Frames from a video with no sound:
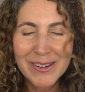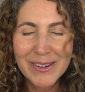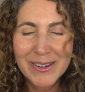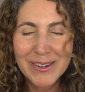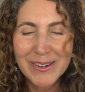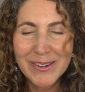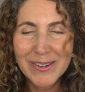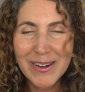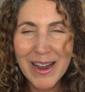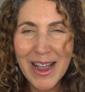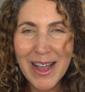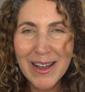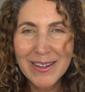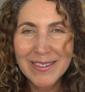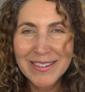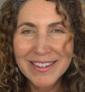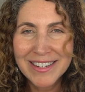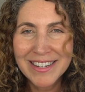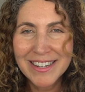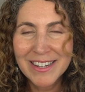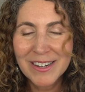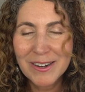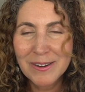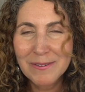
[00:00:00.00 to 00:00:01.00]
or
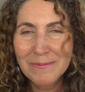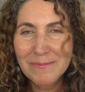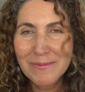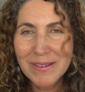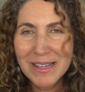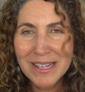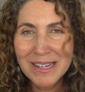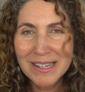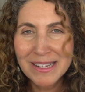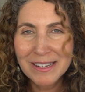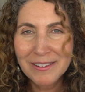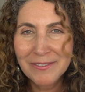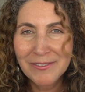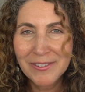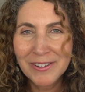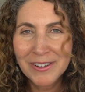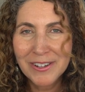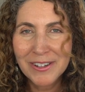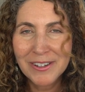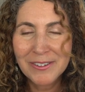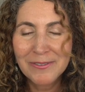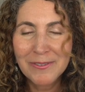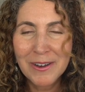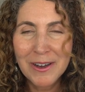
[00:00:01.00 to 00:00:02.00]
grounding or peaceful.